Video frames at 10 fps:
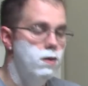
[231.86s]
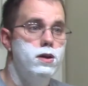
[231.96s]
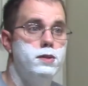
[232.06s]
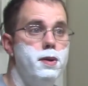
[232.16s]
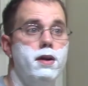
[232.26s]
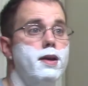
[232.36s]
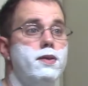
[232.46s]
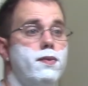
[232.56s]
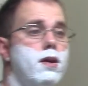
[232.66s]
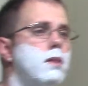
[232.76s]
Which apparently that's
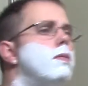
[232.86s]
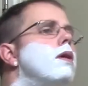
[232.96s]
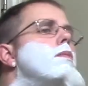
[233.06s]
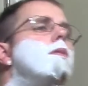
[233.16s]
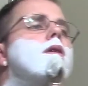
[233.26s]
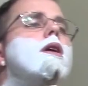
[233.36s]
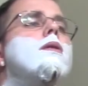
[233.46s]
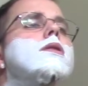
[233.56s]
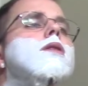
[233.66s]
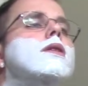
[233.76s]
frowned upon, but I
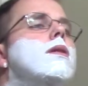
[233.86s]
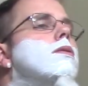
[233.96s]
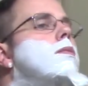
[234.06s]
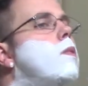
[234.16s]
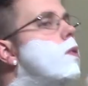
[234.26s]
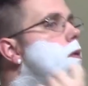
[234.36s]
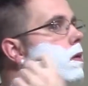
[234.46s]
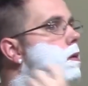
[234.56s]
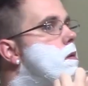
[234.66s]
always thought that was important.